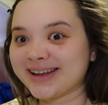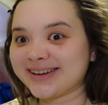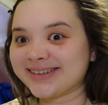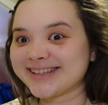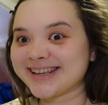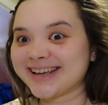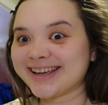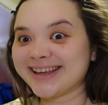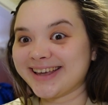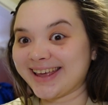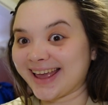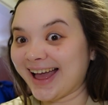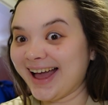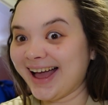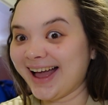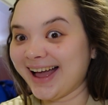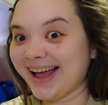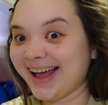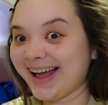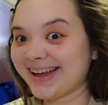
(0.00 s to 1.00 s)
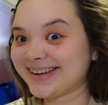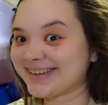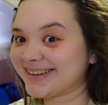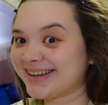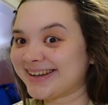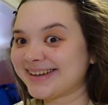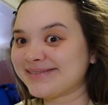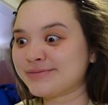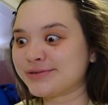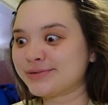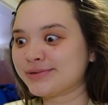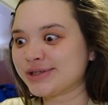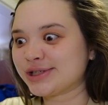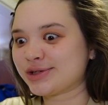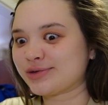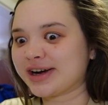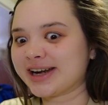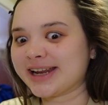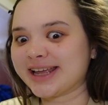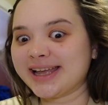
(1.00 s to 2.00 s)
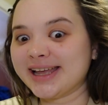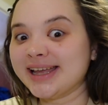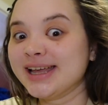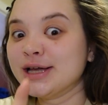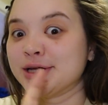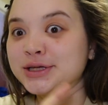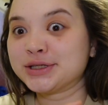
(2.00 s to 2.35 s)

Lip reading: I was like, yeah, I'm almost ready.